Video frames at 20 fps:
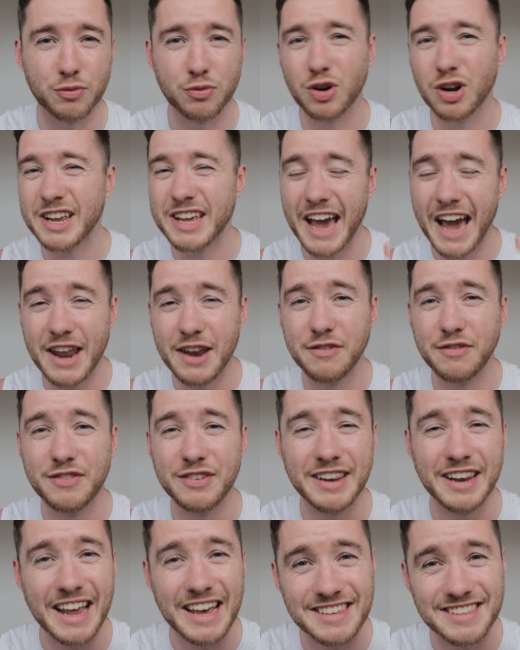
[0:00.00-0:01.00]
really
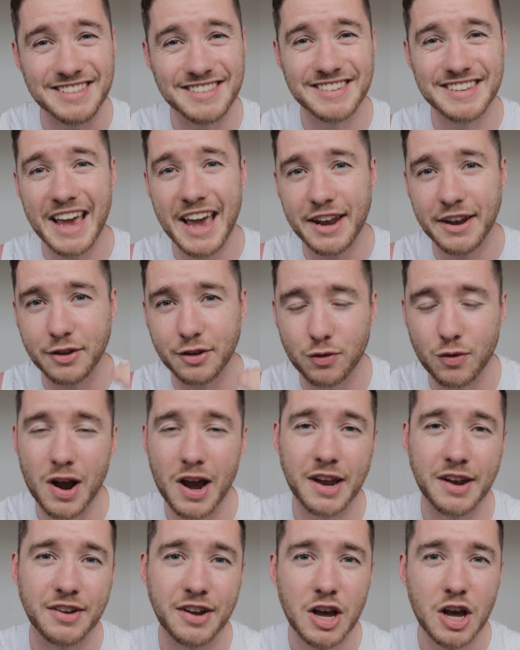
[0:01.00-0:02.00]
anything less than 10
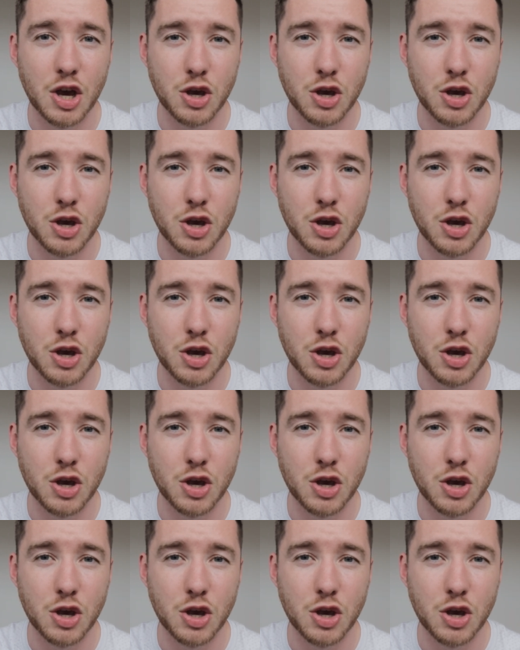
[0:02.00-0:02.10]
grand,